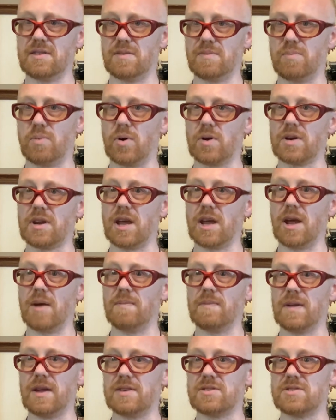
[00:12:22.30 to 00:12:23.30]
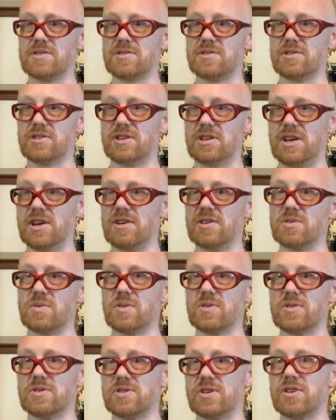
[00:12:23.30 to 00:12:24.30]
board game that's geared
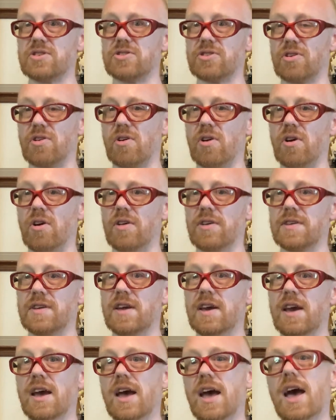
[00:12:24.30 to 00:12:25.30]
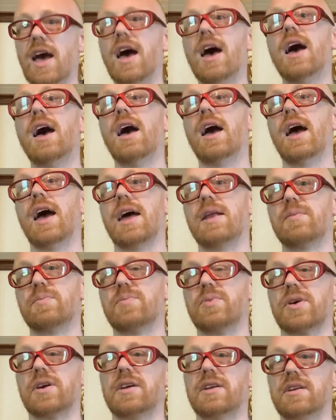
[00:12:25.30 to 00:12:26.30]
towards dungeon crawling and
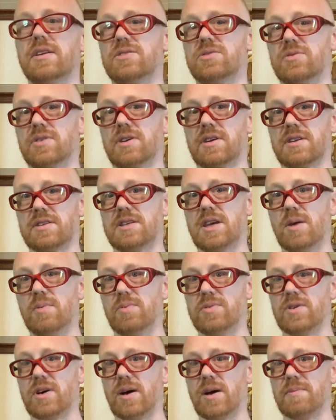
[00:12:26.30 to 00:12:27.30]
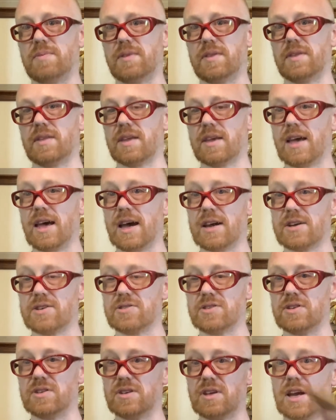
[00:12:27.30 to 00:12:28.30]
bring it into like a tabletop, and like
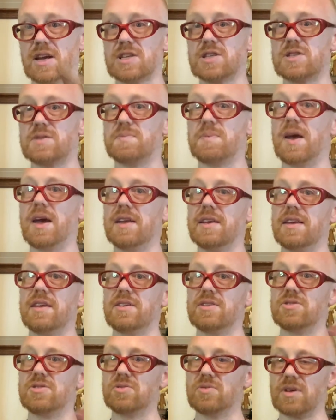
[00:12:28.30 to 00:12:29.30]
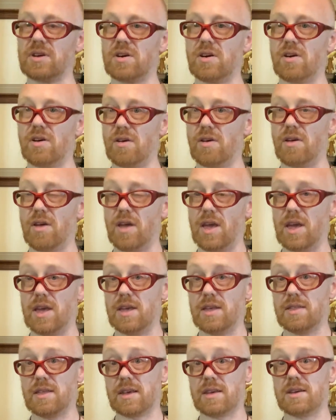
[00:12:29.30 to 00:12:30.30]
actually expand it into like
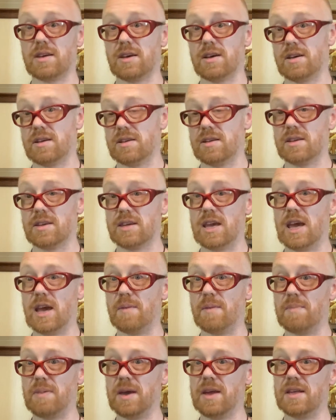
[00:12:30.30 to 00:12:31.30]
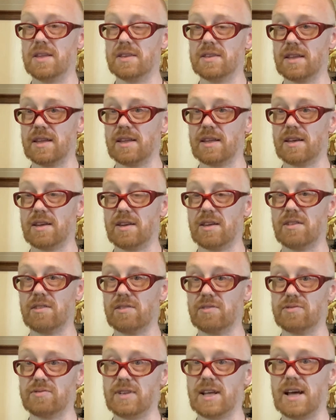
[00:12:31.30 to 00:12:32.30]
a campaign that
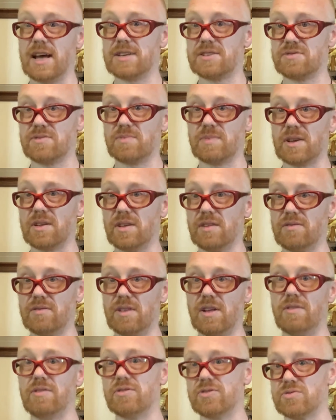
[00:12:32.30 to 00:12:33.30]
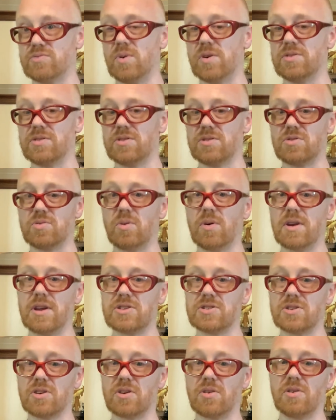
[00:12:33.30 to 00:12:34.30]
can last from like levels 1 to 20.
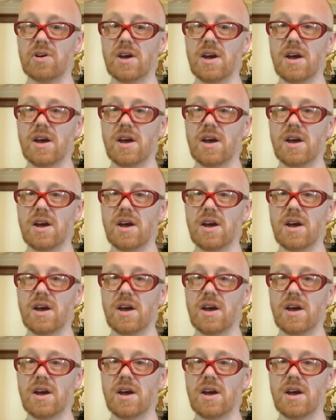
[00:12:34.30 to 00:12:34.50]
So